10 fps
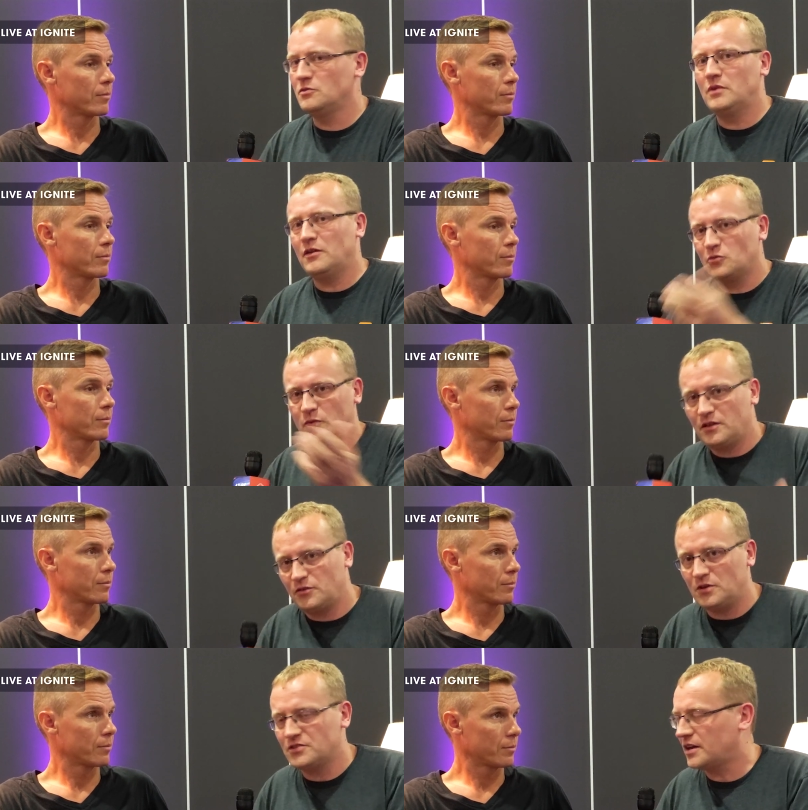Speaker 1: you have to
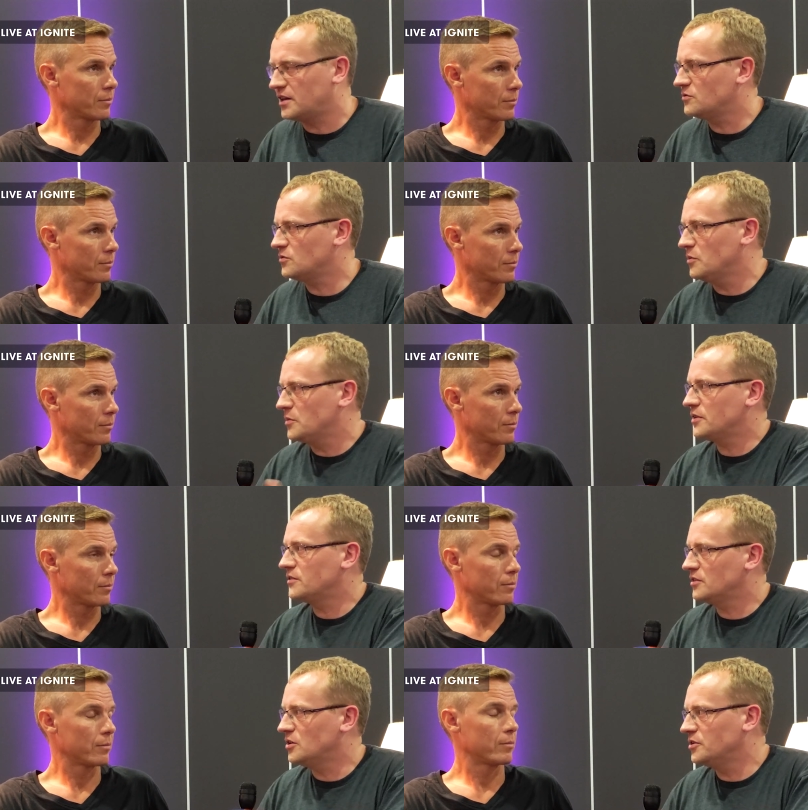wait three seconds for a
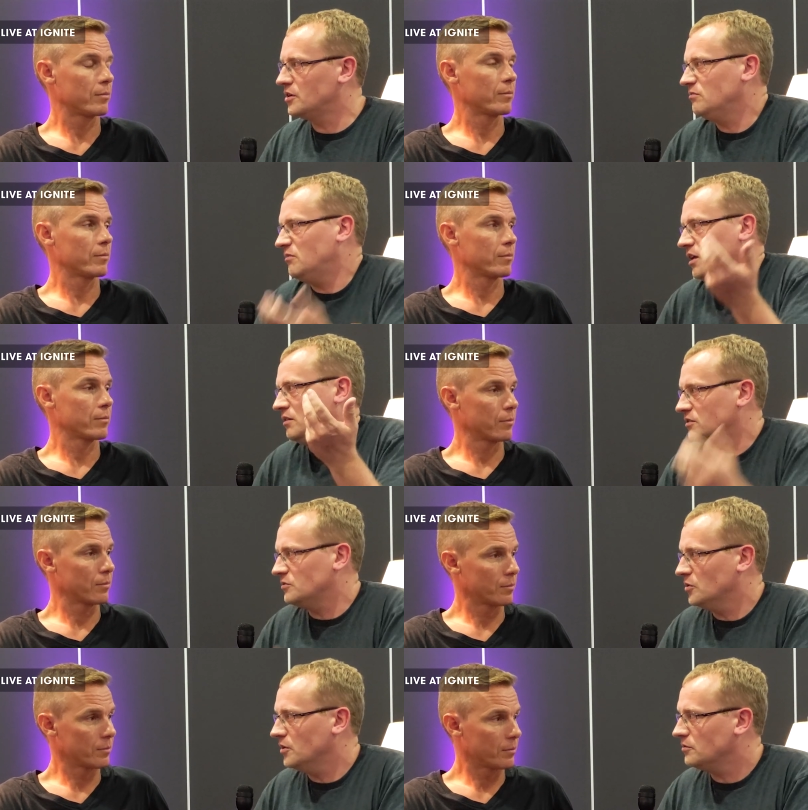website to load, you go, meh, it
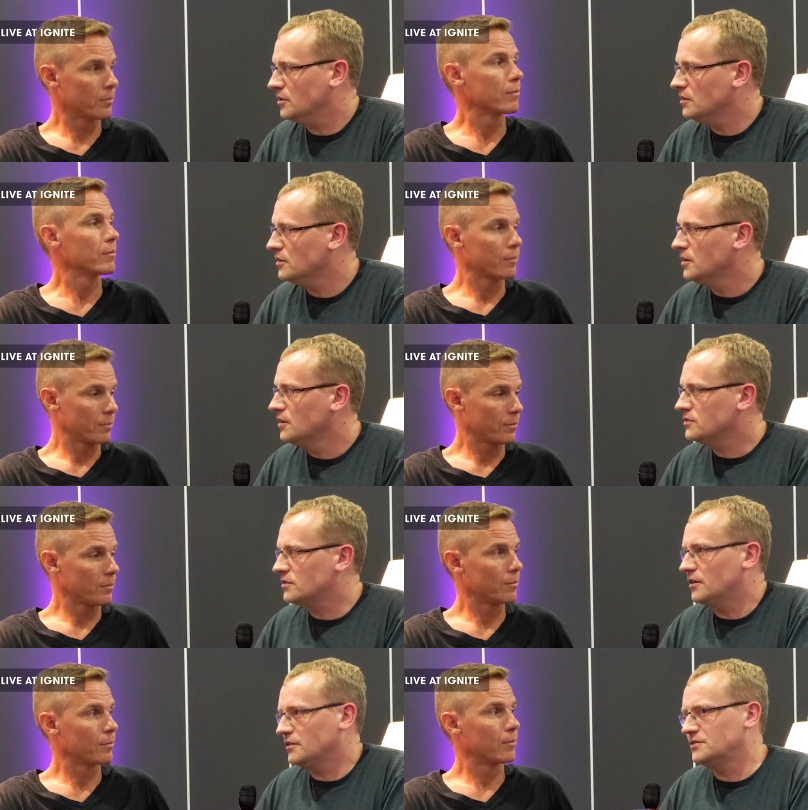doesn't work, right?
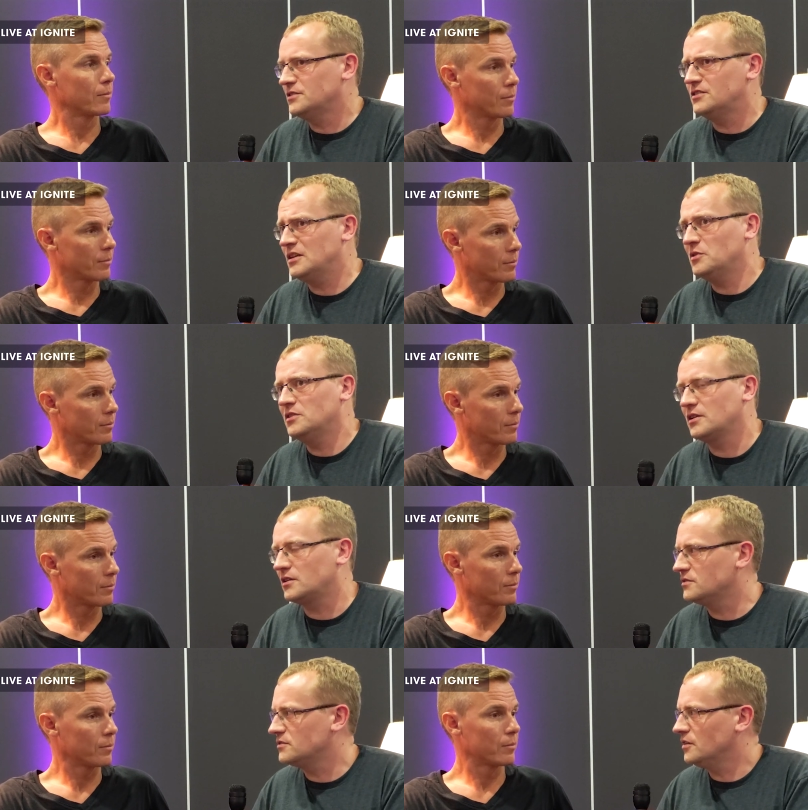So I can see 10
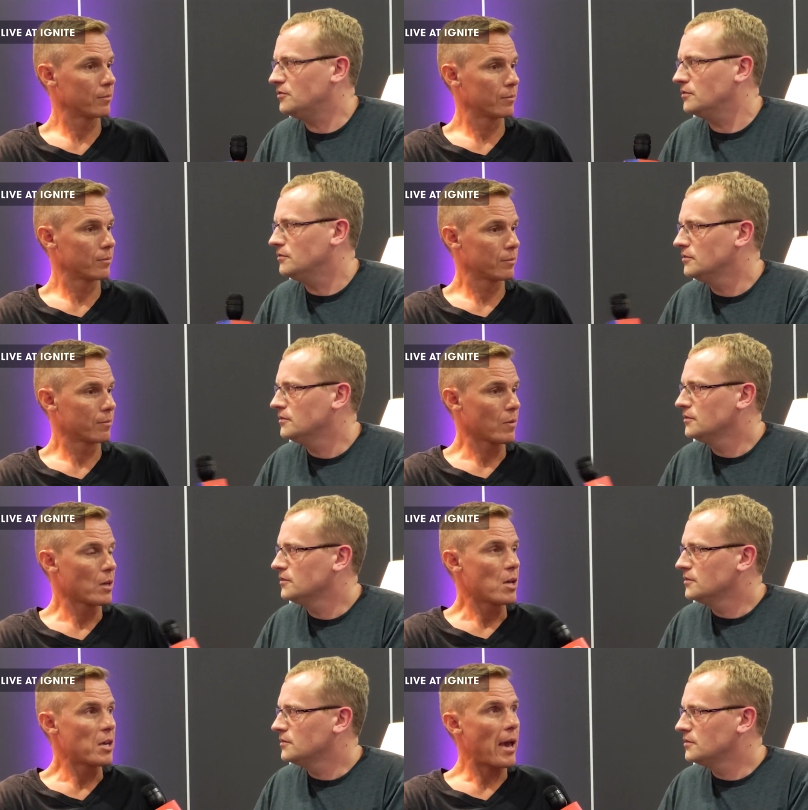milliseconds is nothing.
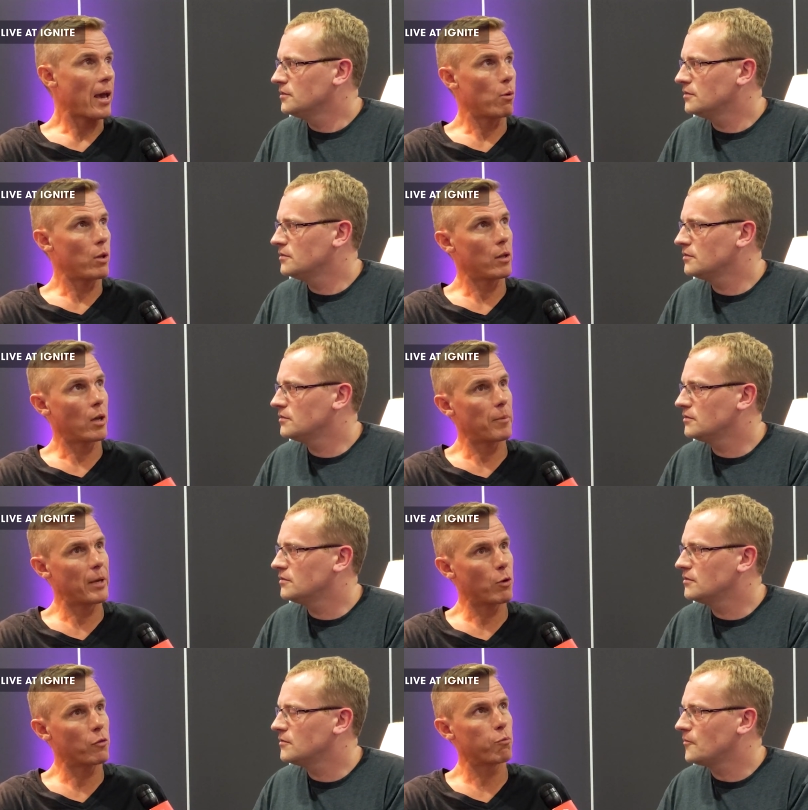
Speaker 2: Yeah, well, I
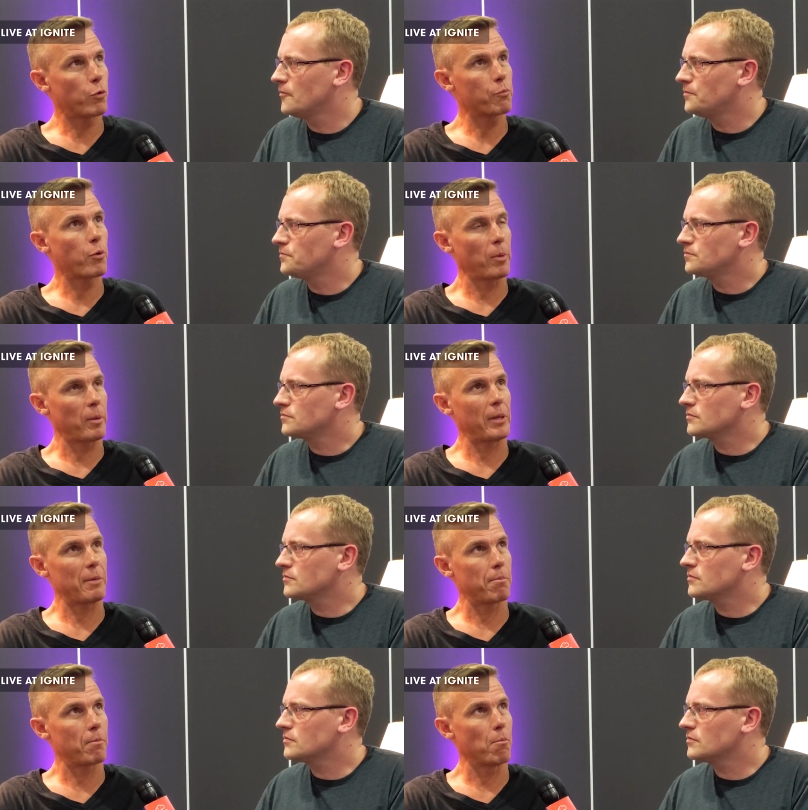mean, what's what's
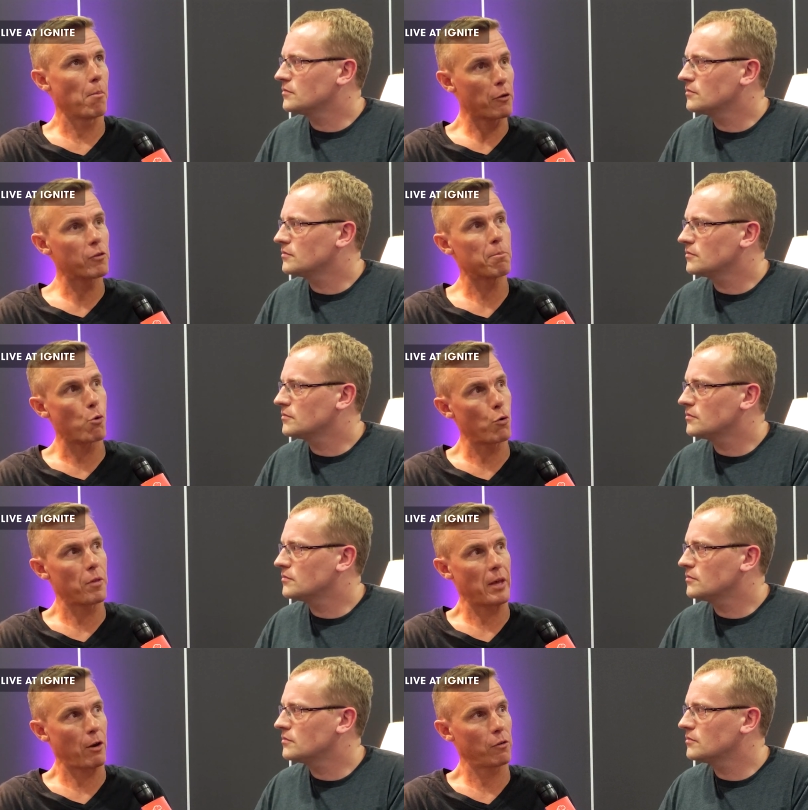probably most
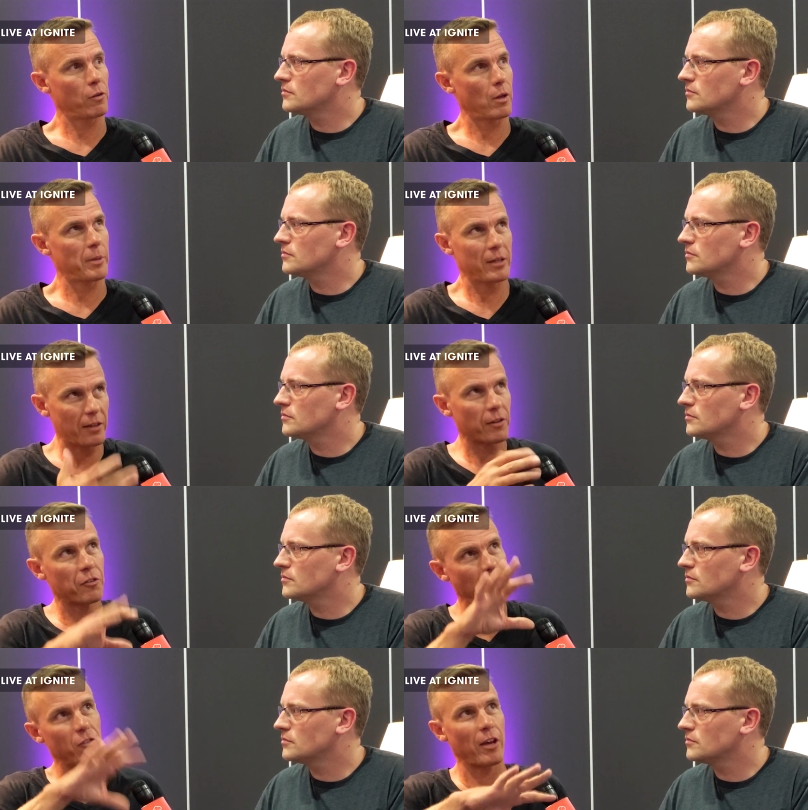important there is, I mean, let,
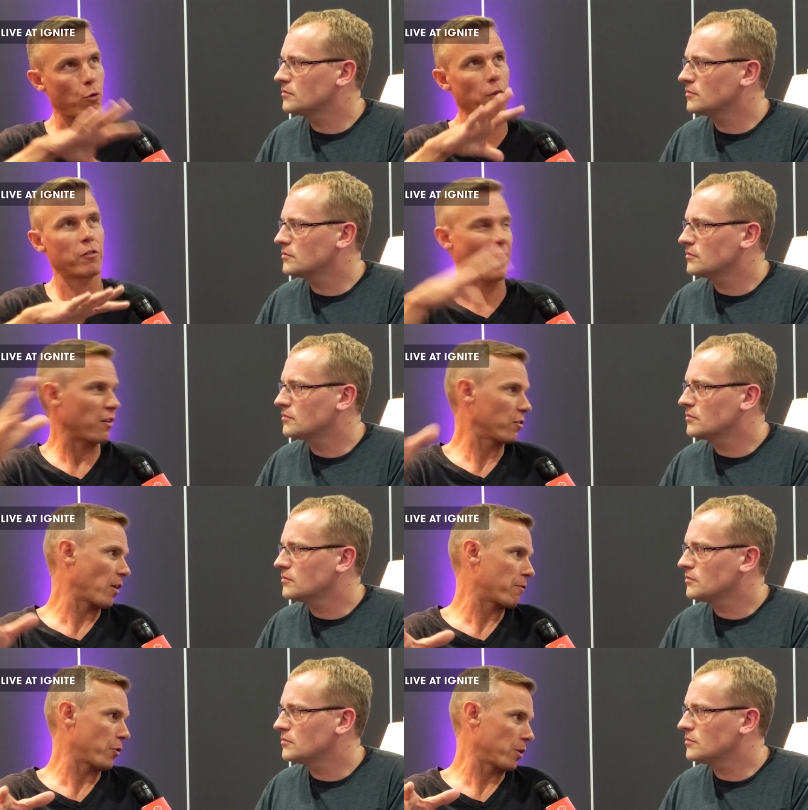us say you take all the static
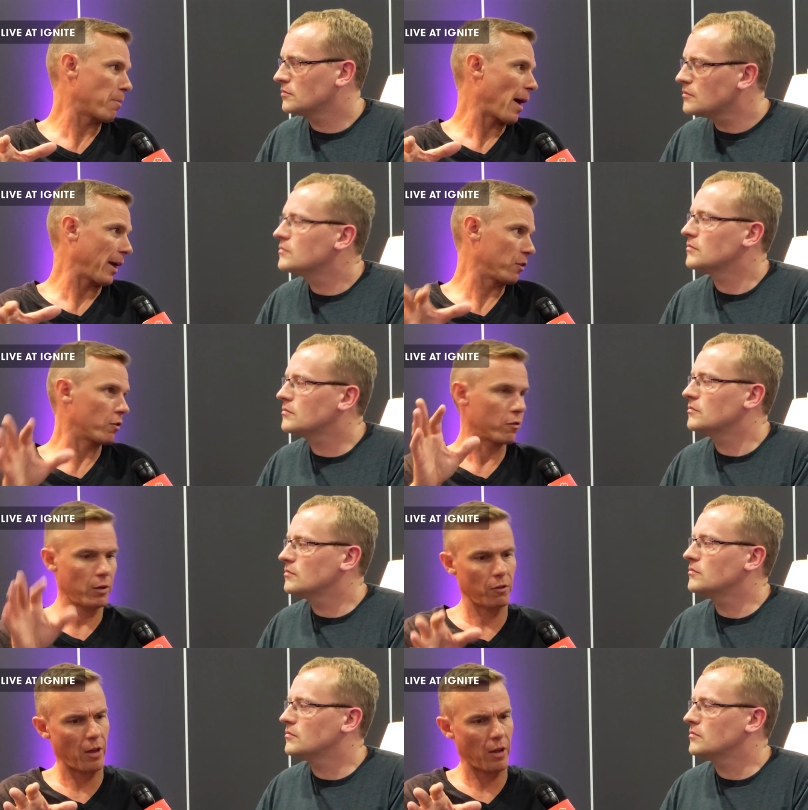stuff on your page, this is an